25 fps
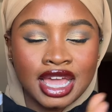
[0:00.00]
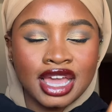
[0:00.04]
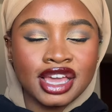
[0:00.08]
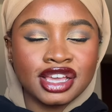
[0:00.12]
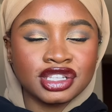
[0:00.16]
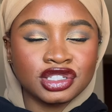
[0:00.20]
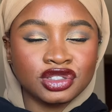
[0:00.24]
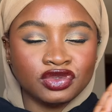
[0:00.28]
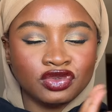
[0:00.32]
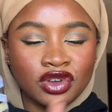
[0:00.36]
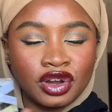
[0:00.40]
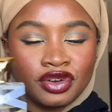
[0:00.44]

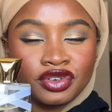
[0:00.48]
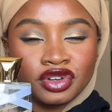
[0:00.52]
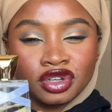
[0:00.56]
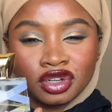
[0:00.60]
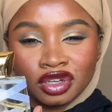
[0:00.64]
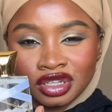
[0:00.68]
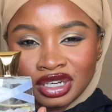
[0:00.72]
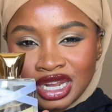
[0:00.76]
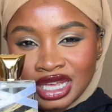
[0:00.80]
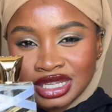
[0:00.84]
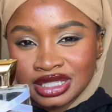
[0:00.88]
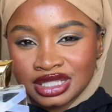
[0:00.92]
It's long
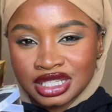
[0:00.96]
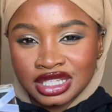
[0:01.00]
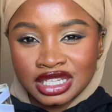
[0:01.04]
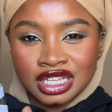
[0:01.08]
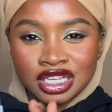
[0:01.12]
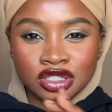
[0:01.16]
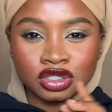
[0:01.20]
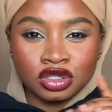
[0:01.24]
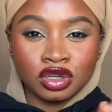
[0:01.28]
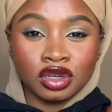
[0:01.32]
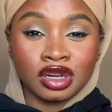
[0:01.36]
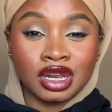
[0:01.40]

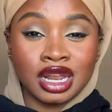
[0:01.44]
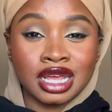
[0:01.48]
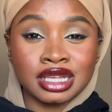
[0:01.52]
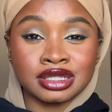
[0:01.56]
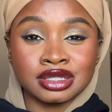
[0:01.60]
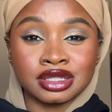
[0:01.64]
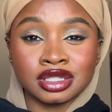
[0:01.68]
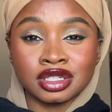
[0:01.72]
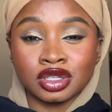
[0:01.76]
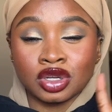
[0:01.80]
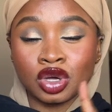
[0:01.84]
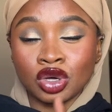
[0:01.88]

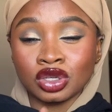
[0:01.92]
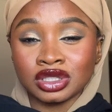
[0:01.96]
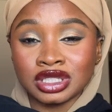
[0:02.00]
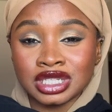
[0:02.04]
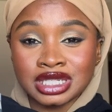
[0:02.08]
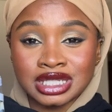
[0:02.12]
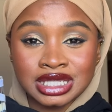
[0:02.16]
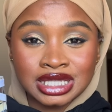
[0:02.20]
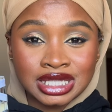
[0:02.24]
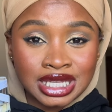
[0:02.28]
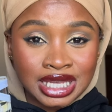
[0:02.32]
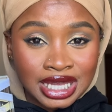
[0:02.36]
lasting on the
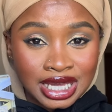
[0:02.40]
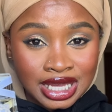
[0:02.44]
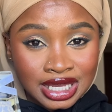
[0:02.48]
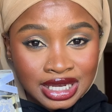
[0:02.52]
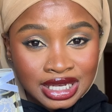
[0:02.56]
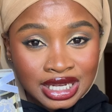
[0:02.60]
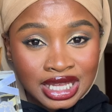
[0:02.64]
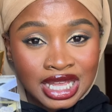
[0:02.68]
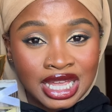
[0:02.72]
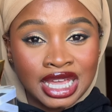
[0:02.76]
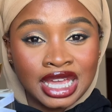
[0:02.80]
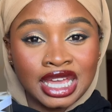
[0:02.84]

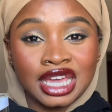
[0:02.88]
skin,